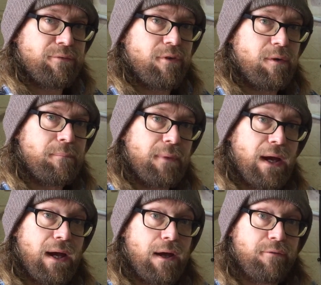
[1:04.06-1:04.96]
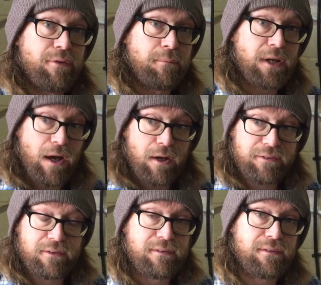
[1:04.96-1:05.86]
from
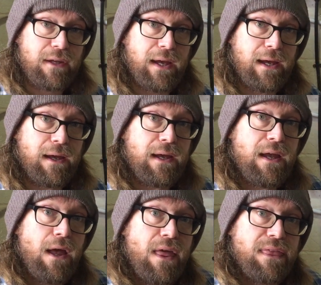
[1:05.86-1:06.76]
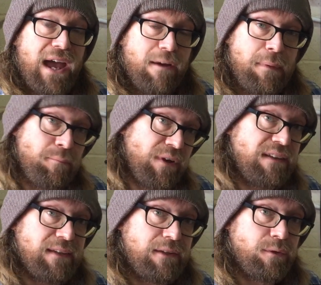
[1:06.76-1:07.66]
casks that have been
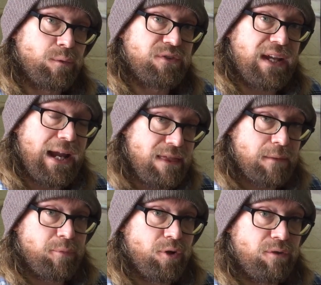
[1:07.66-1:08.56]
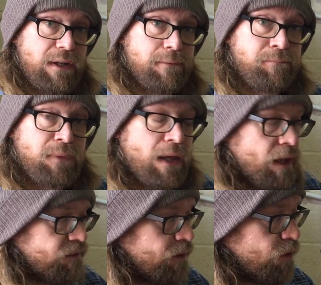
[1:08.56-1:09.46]
pre-settled in the brewery.
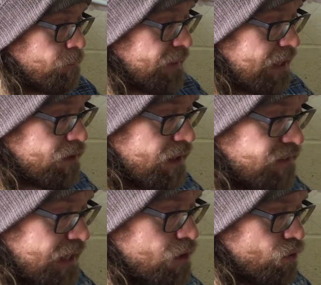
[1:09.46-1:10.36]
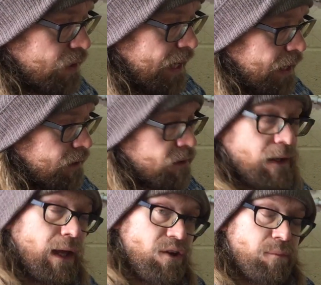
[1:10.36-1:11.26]
So the beer that is in your keg,
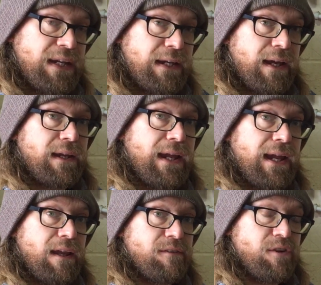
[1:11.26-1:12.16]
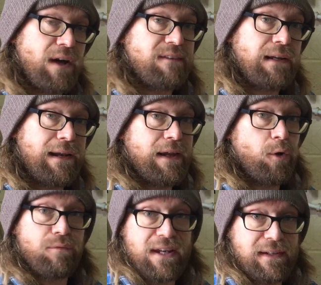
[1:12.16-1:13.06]
in your MiniKeg, is nice and clear
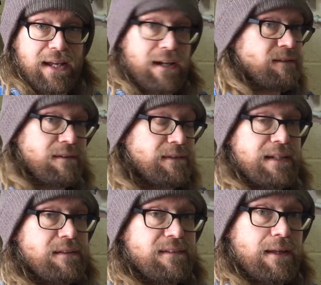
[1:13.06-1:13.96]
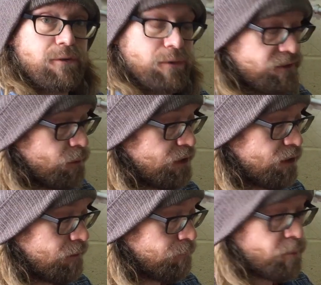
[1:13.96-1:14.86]
already, and it doesn't need to settle. So you
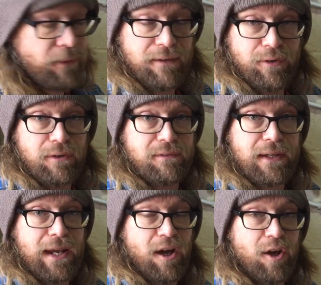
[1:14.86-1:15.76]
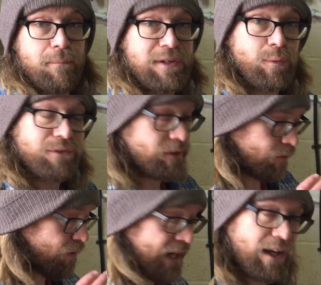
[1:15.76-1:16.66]
can, if you get it home and you want to
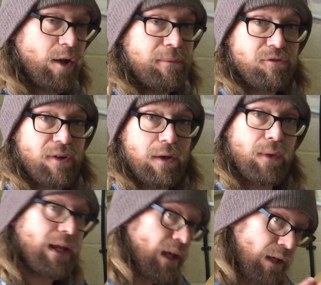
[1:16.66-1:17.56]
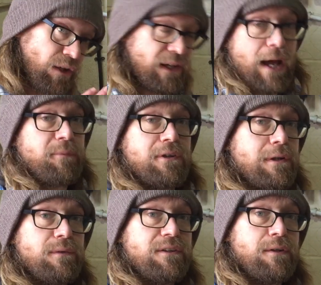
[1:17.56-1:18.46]
crack it open straight away, you can
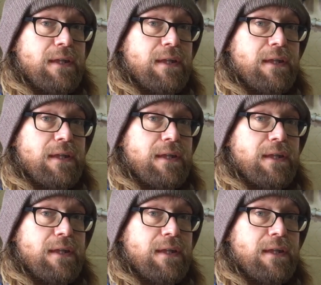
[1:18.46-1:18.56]
absolutely do